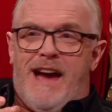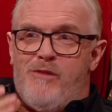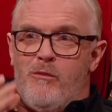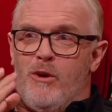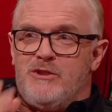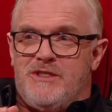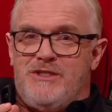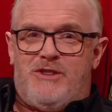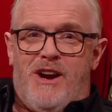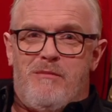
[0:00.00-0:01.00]
haven't watched
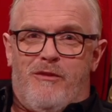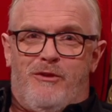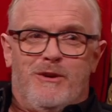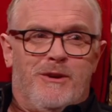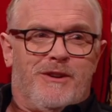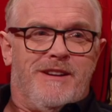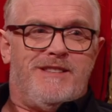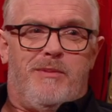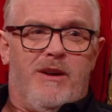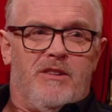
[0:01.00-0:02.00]
the show before you
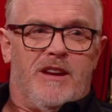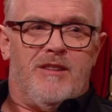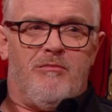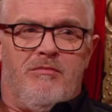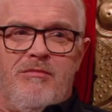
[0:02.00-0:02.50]
agreed to be on it. Of